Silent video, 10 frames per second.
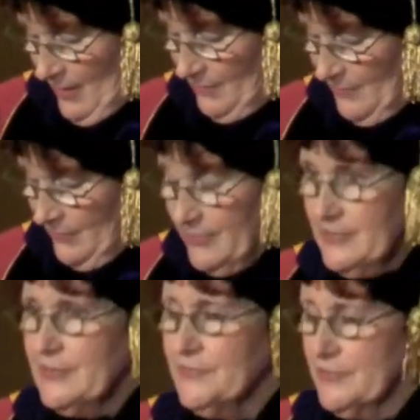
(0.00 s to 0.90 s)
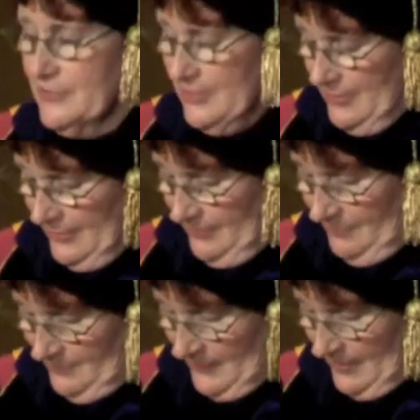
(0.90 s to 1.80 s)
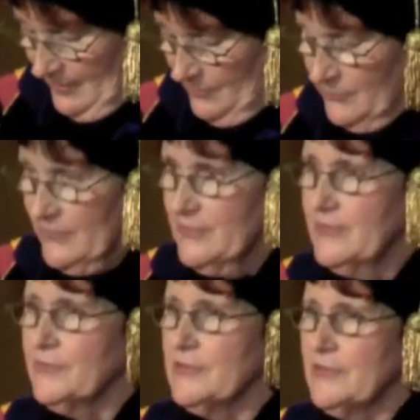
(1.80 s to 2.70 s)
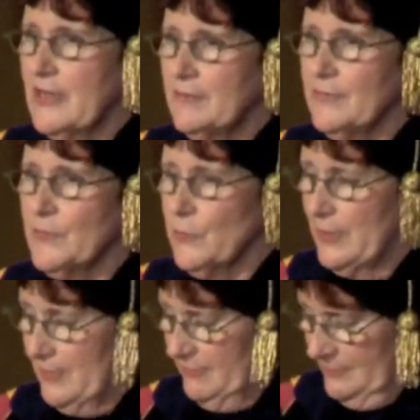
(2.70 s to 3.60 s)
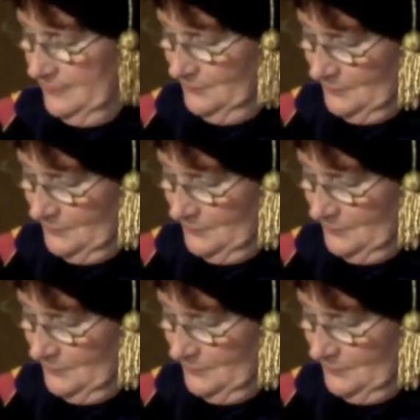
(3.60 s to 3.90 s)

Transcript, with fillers: a very different time, and it was a different time for women.